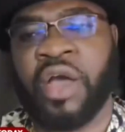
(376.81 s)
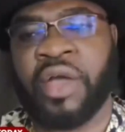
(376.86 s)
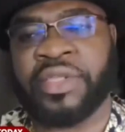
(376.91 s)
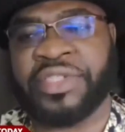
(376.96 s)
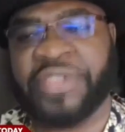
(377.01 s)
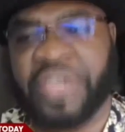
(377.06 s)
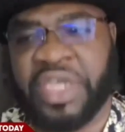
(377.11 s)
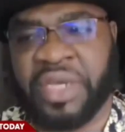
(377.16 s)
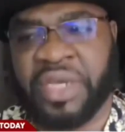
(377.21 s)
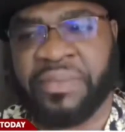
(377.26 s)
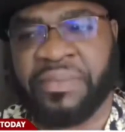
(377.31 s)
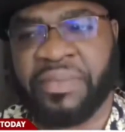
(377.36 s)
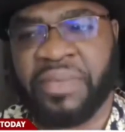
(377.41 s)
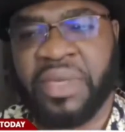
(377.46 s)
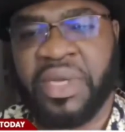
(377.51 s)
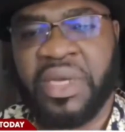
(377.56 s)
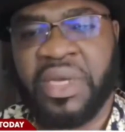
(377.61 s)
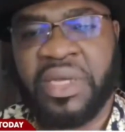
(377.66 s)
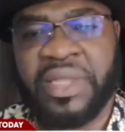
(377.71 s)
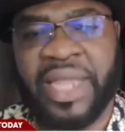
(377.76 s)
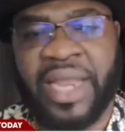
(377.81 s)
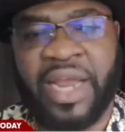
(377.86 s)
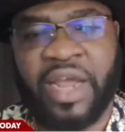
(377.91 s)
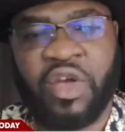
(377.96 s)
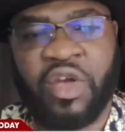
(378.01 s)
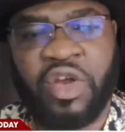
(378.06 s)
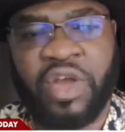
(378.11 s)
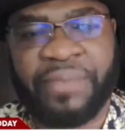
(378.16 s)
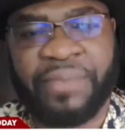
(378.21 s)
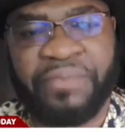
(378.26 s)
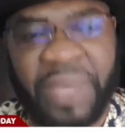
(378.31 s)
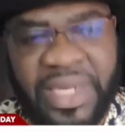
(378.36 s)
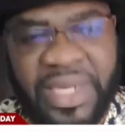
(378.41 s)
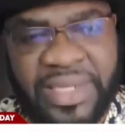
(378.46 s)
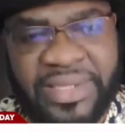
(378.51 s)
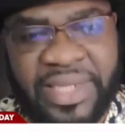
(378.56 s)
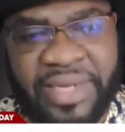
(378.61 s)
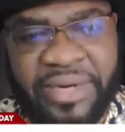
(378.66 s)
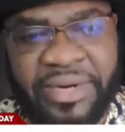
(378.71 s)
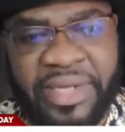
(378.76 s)
team that are going to
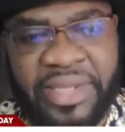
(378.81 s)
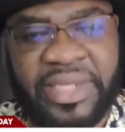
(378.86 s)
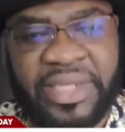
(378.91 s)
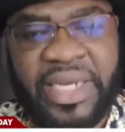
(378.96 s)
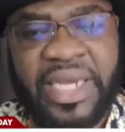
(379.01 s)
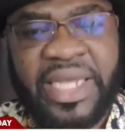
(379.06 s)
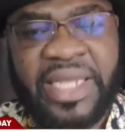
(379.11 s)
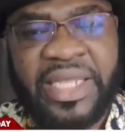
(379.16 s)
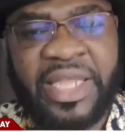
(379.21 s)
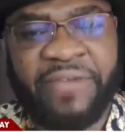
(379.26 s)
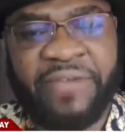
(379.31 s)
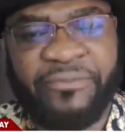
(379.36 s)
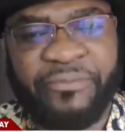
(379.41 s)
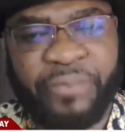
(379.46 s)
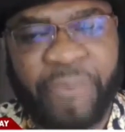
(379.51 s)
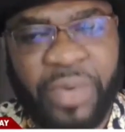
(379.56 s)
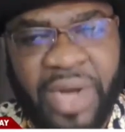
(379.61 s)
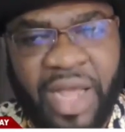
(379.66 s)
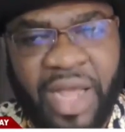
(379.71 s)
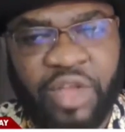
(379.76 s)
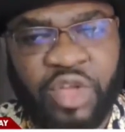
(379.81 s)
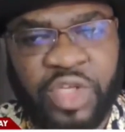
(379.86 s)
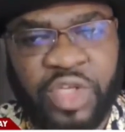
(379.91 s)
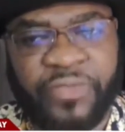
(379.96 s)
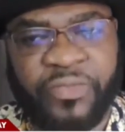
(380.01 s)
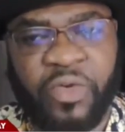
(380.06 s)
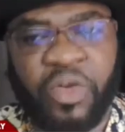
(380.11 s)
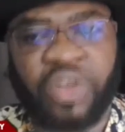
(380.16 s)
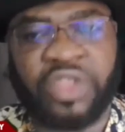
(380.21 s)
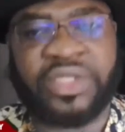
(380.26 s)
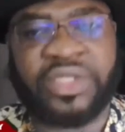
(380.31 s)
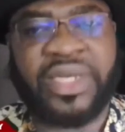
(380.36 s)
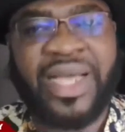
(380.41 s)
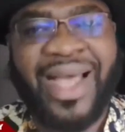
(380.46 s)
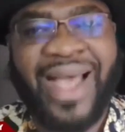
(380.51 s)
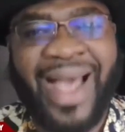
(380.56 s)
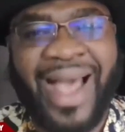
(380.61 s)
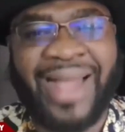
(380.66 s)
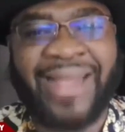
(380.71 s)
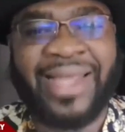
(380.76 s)
administer it, they've put out those funds,
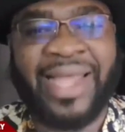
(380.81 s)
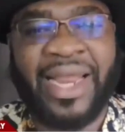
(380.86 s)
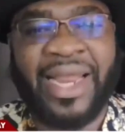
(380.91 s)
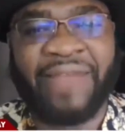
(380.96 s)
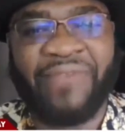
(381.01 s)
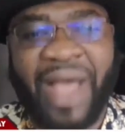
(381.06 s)
and that have